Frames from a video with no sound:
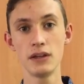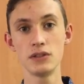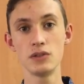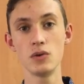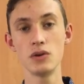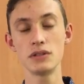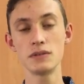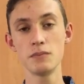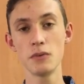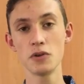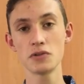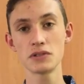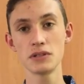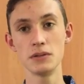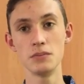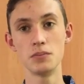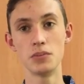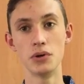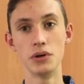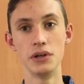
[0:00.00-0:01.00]
to its
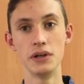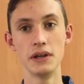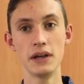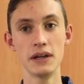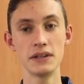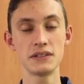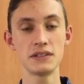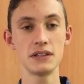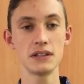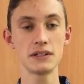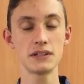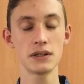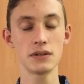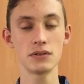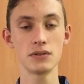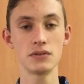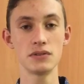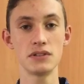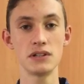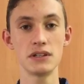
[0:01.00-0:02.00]
melting point at
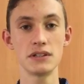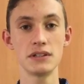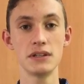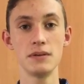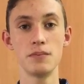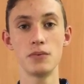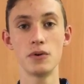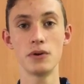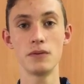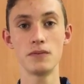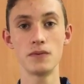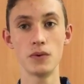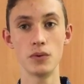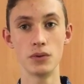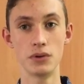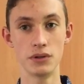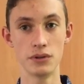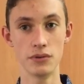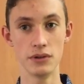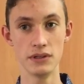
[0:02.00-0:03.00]

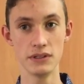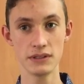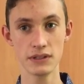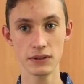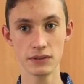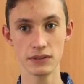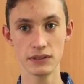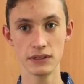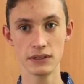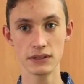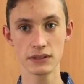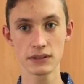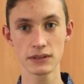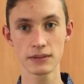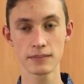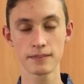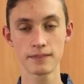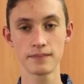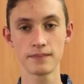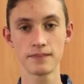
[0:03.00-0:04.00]
660.4 degrees Celsius.